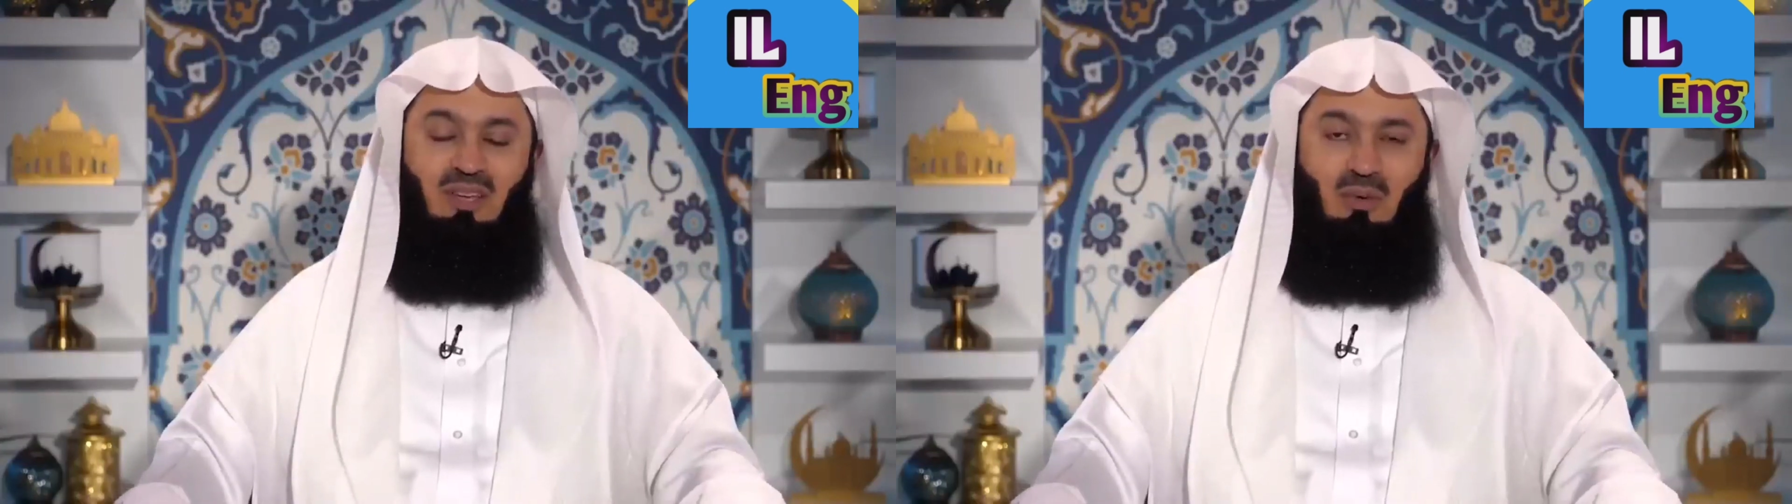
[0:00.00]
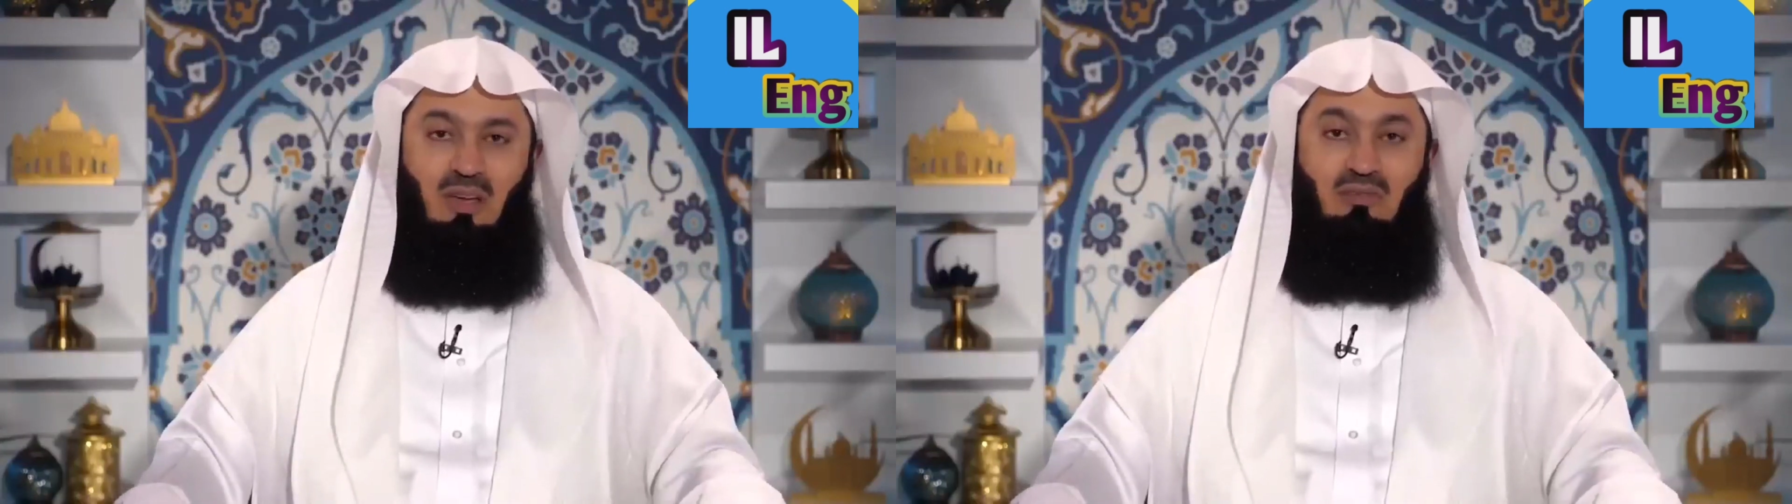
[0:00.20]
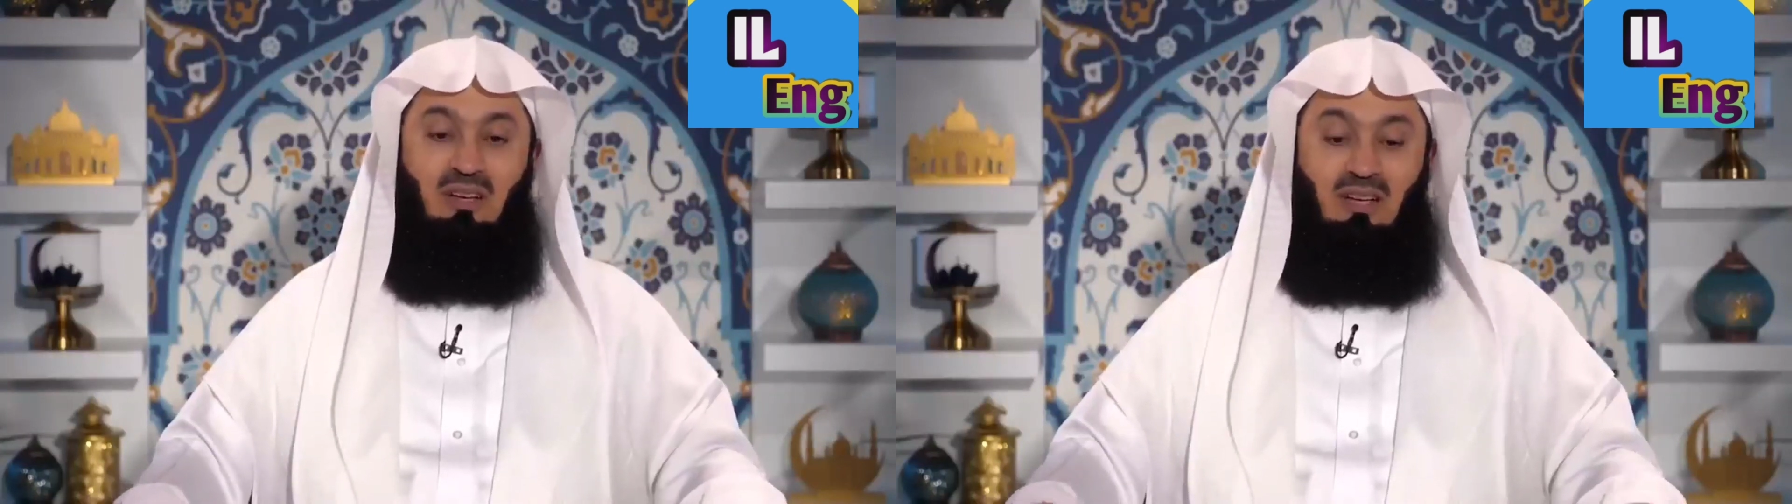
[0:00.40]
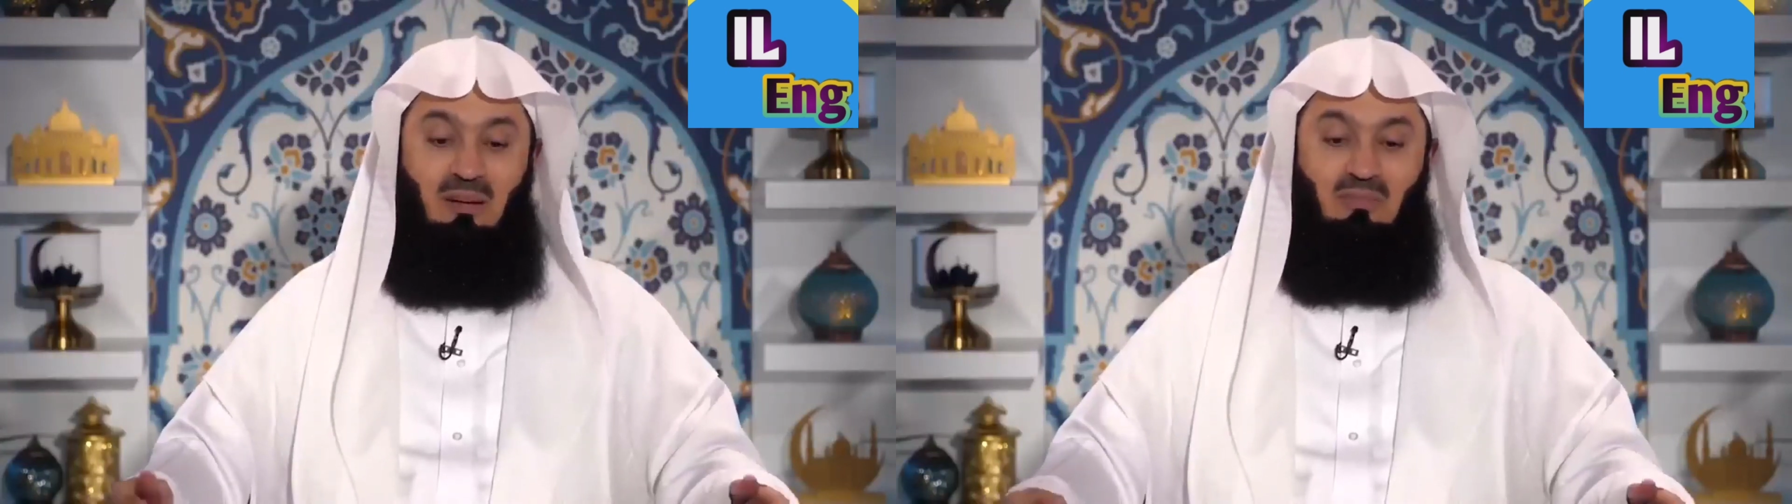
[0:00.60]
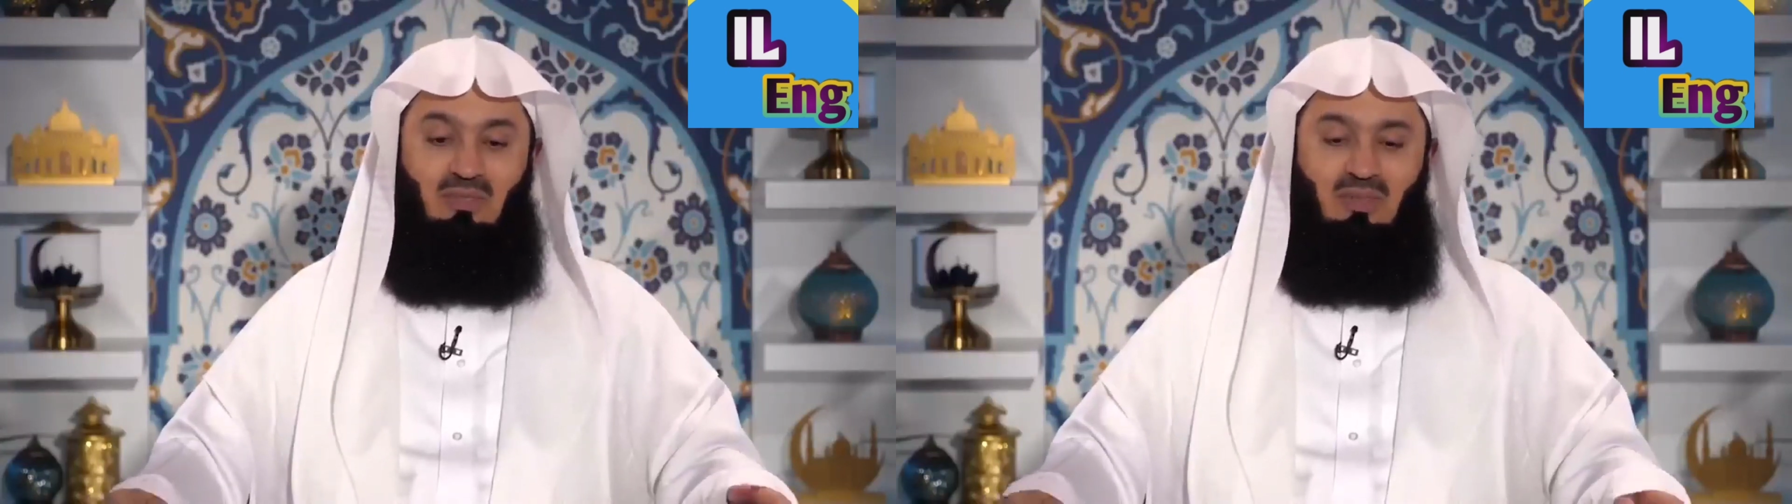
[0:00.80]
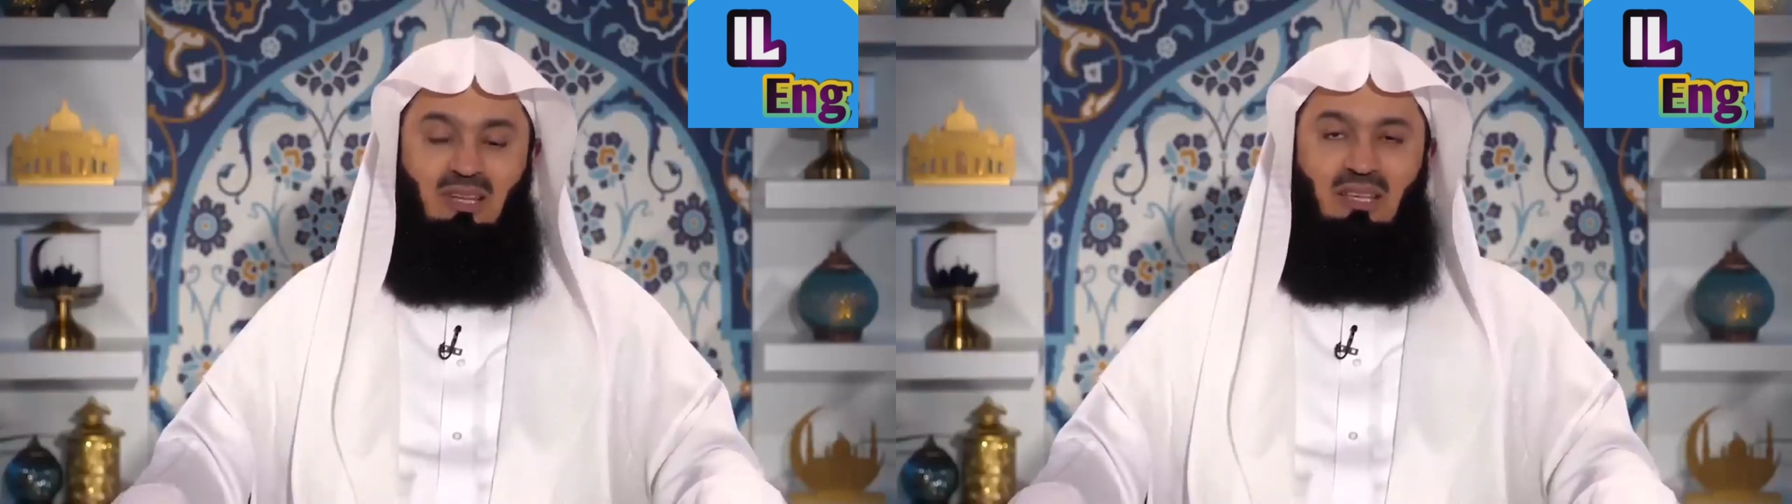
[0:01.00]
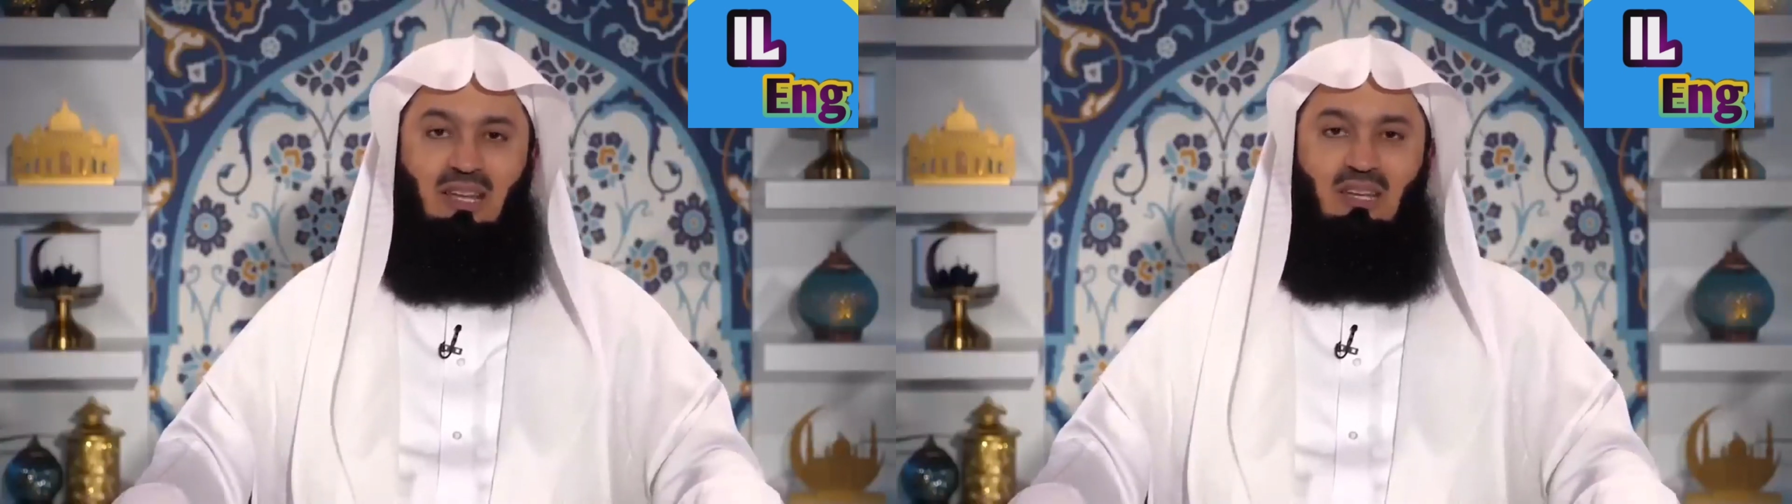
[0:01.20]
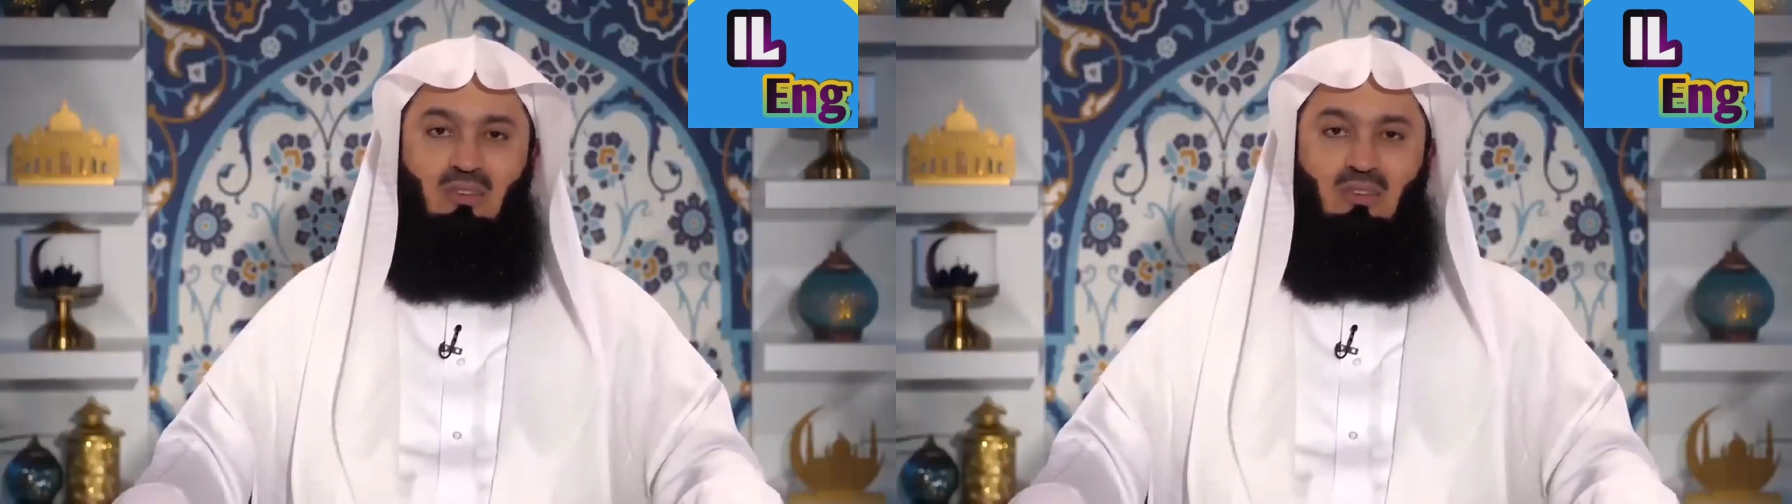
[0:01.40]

whoever comes on that day